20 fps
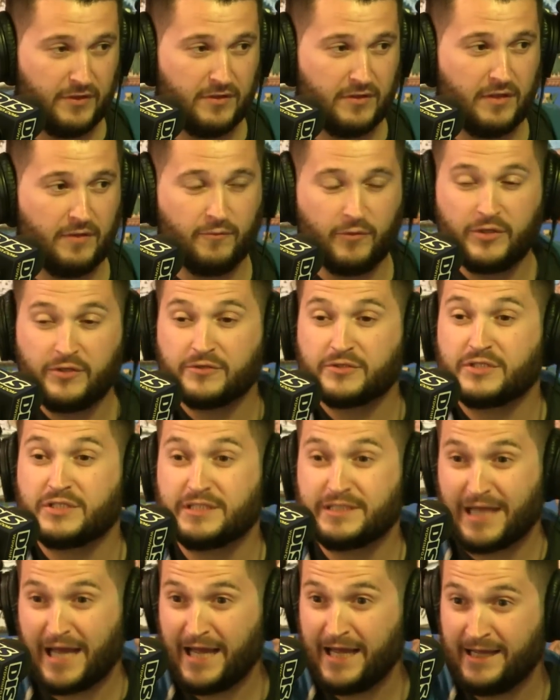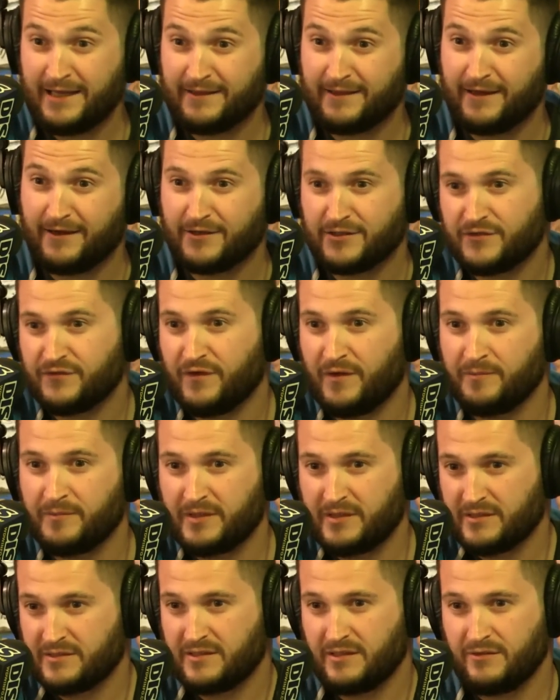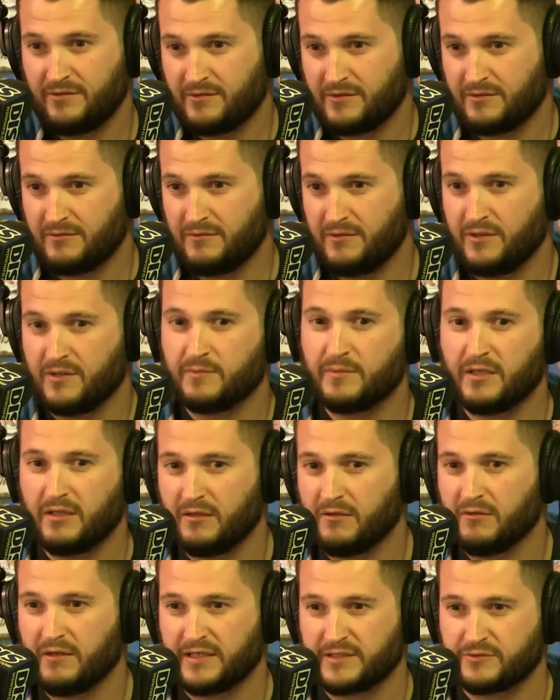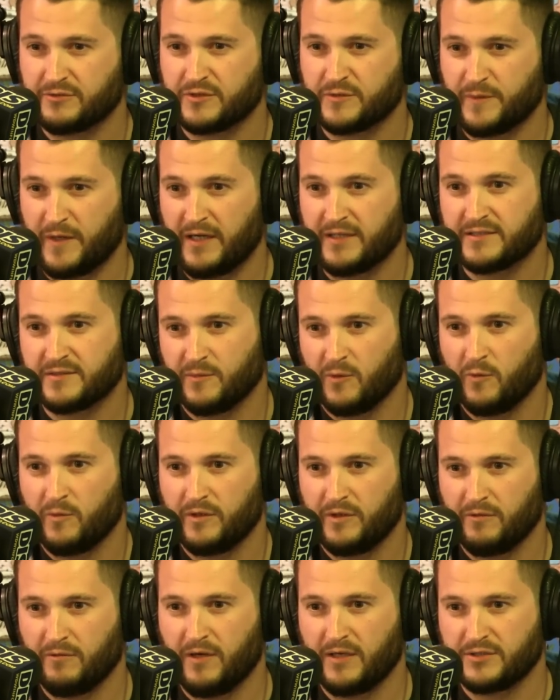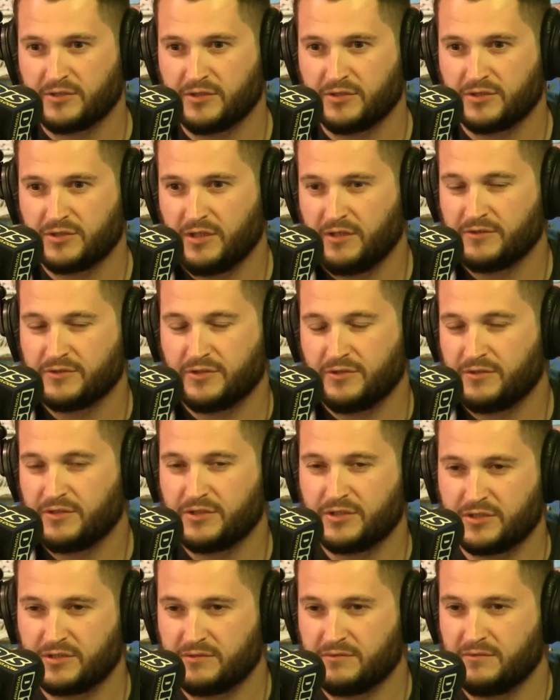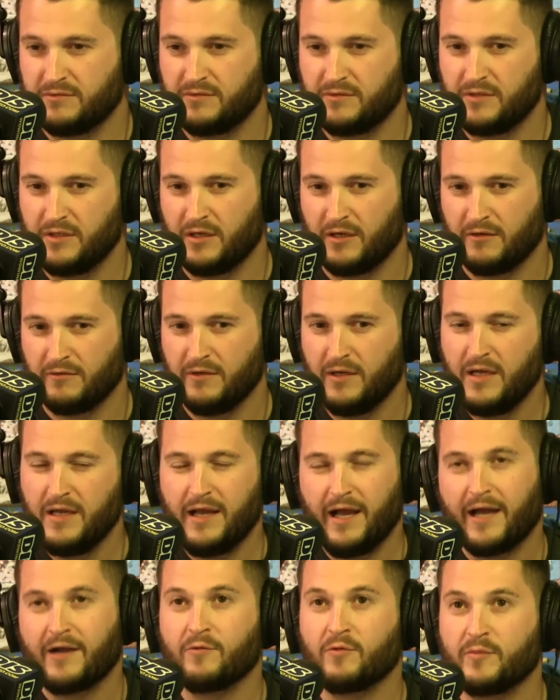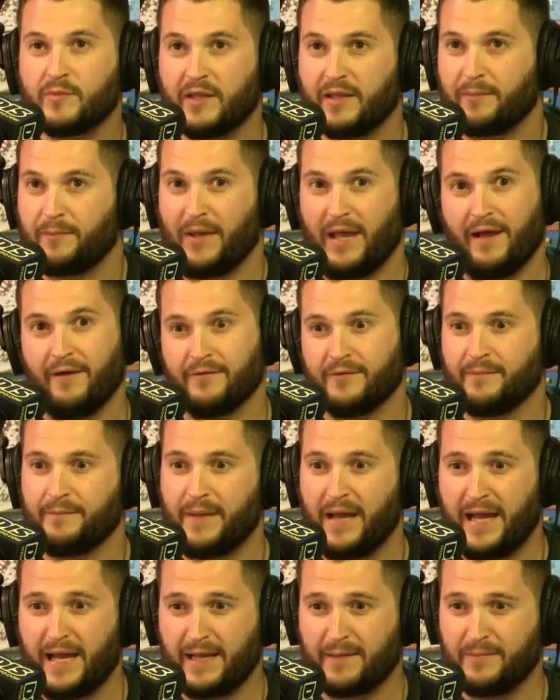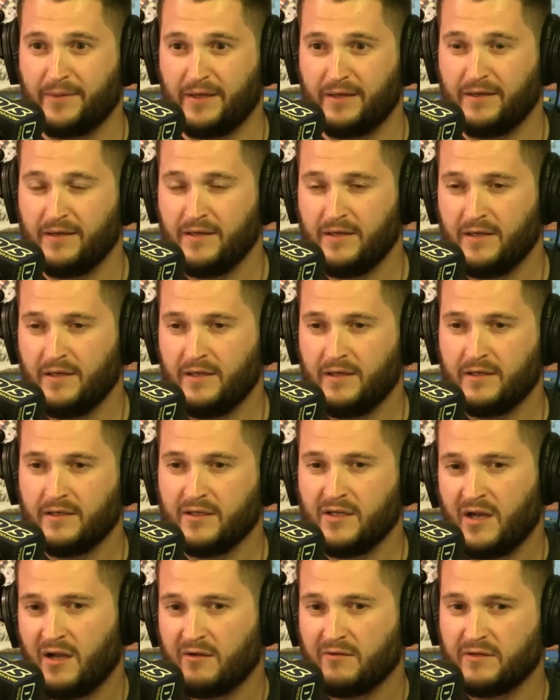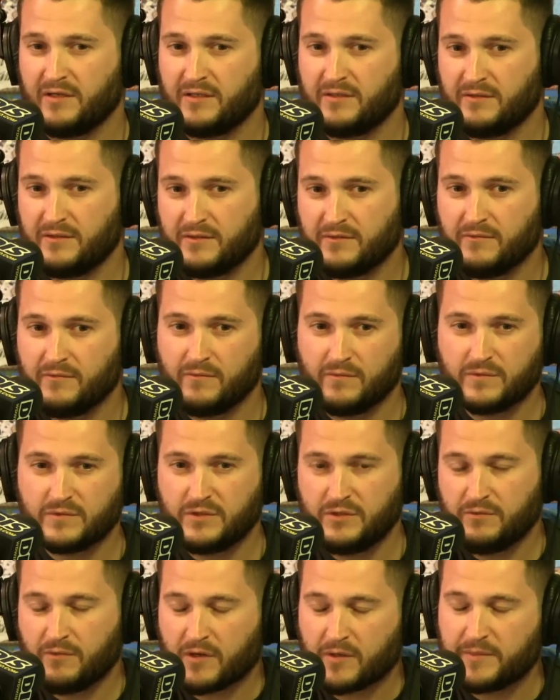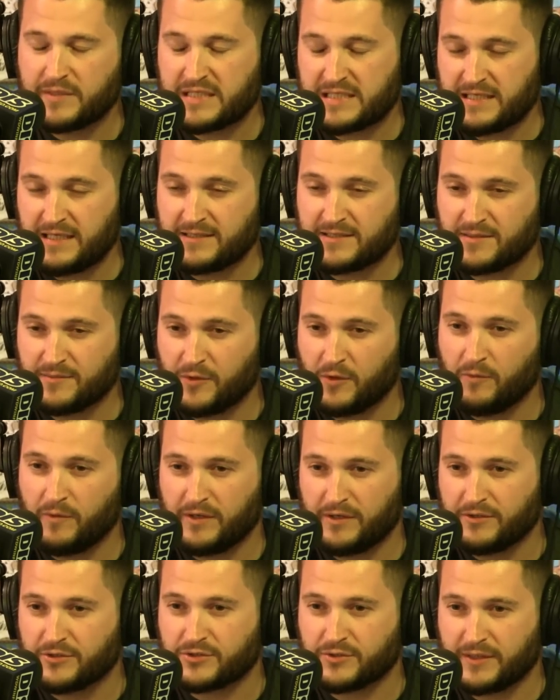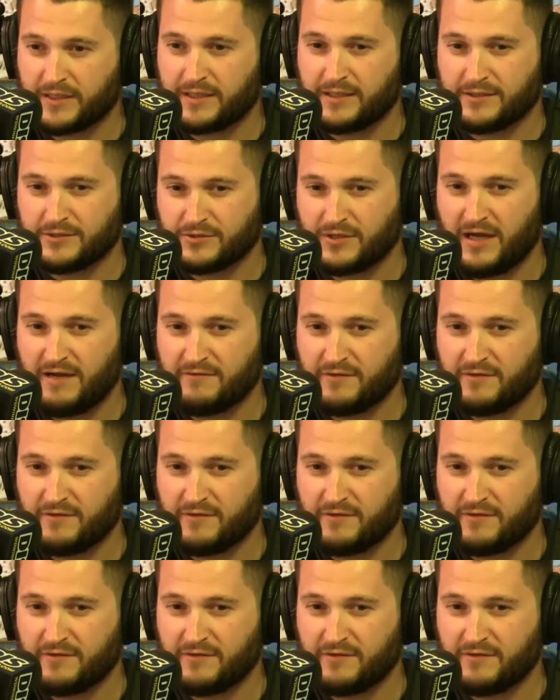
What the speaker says: when you're staying there, it's fun because then you can be a little less responsible while you're watching the show. So you can just, I don't want to be like pounding back, but you want to be sensible while you're drinking and driving.